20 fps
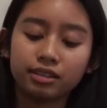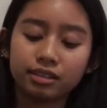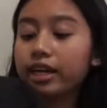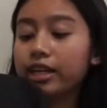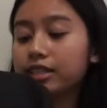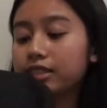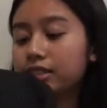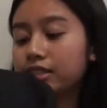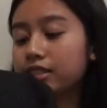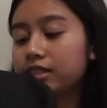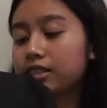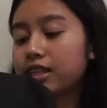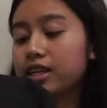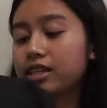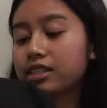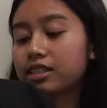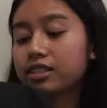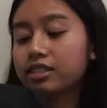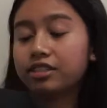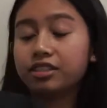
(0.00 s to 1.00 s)
It
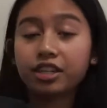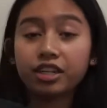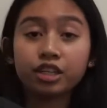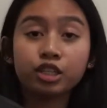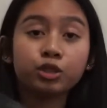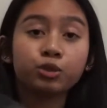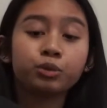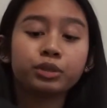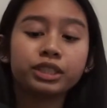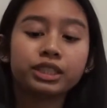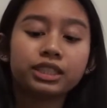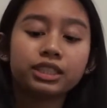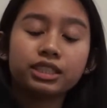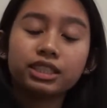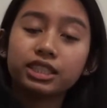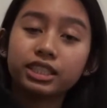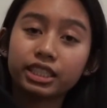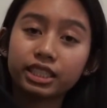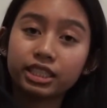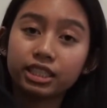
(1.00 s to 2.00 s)
says
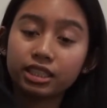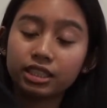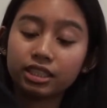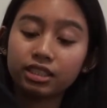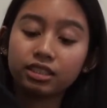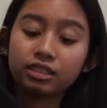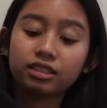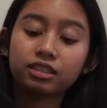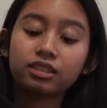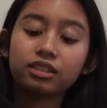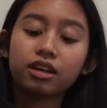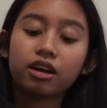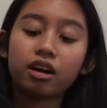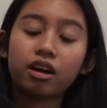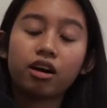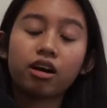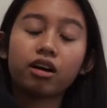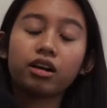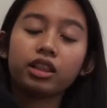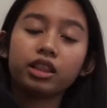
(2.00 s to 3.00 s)
Genuine Dickies
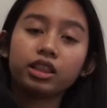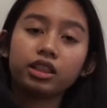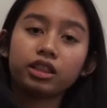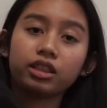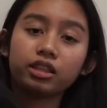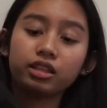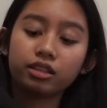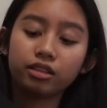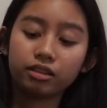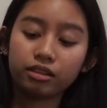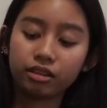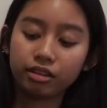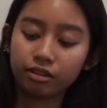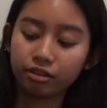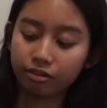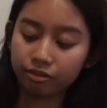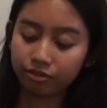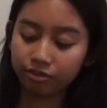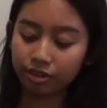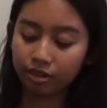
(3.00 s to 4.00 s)
on the
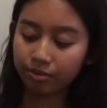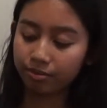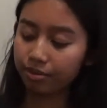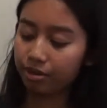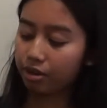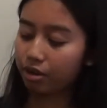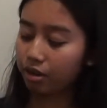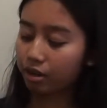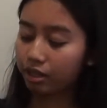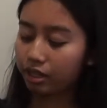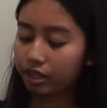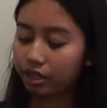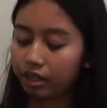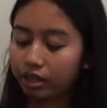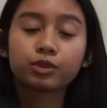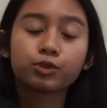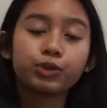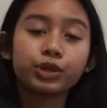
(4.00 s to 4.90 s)
little front pocket.